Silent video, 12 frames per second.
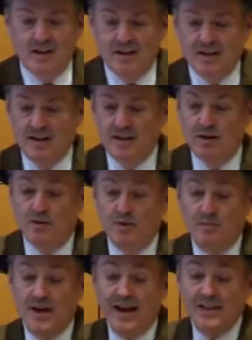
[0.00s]
and over
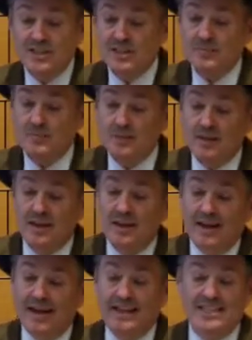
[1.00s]
the banks,
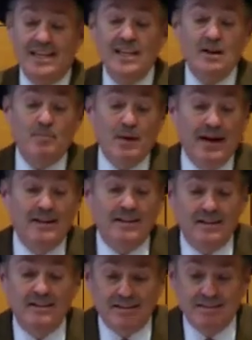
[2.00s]
and it's
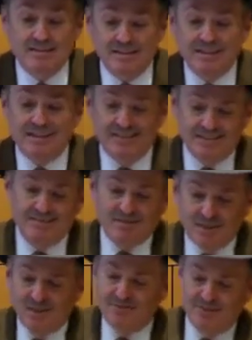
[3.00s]
independent
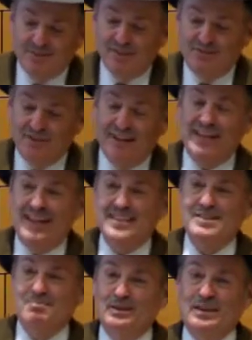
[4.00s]
of the
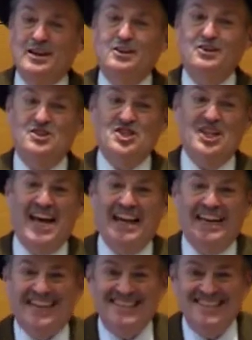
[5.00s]
finance and political
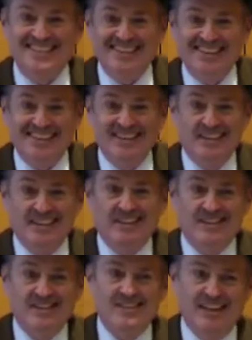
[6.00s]
shenanigans.
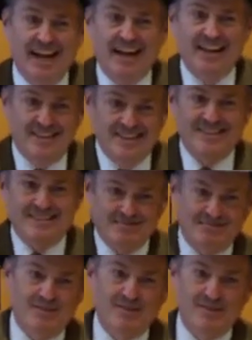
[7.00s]
The
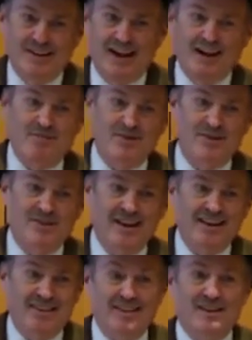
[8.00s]
shenanigans, it was an Irish,
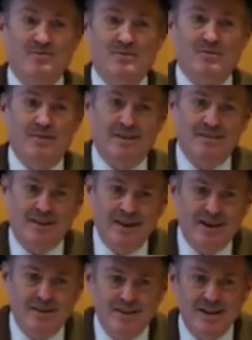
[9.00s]
I think it comes from
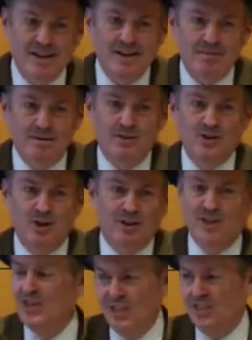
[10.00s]
Irish, but it means all
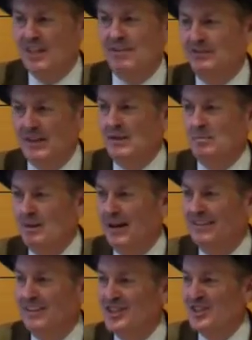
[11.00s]
the stuff that the
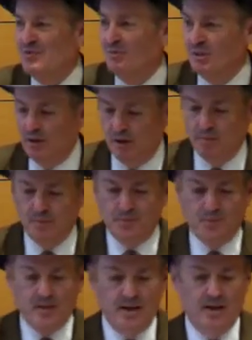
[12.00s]
politicians will do.
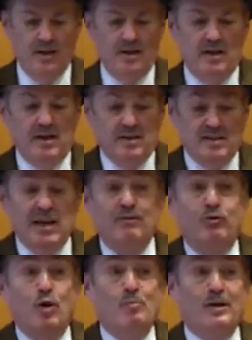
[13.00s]
And it's got
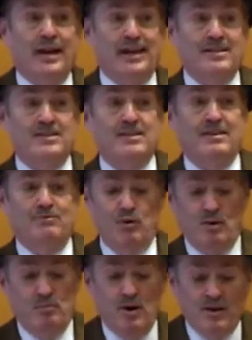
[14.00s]
four plans,
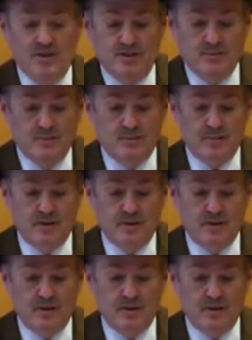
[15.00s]
four parts.